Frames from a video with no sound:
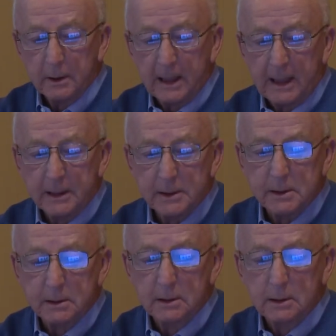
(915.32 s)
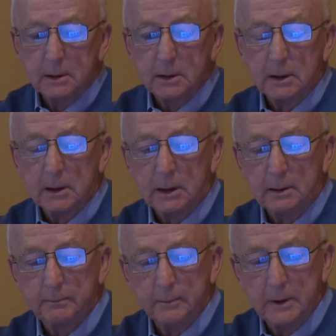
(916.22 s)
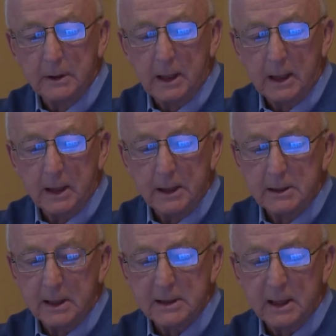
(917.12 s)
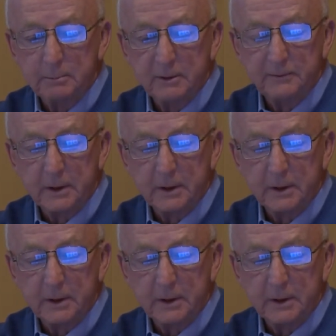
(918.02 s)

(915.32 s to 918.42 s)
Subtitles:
that the IIHS had been